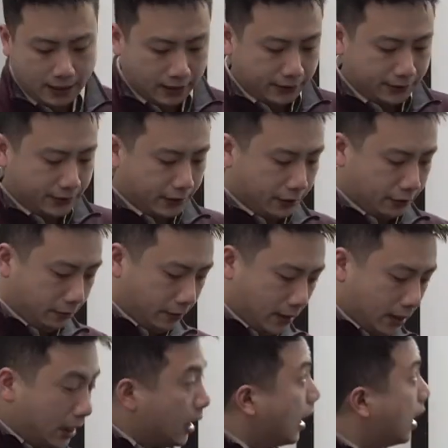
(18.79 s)
So,
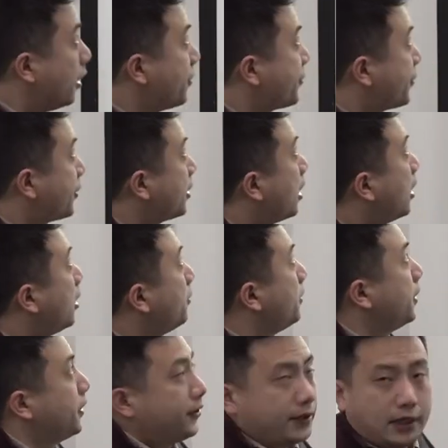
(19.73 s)
I'll start
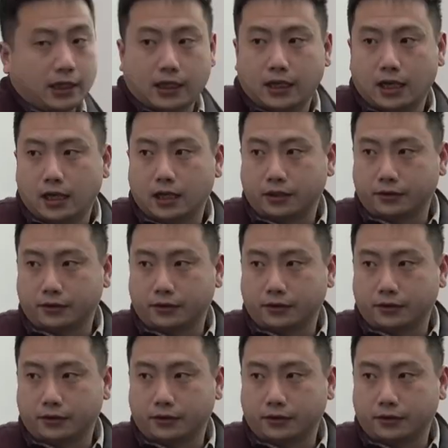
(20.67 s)
with uh, uh,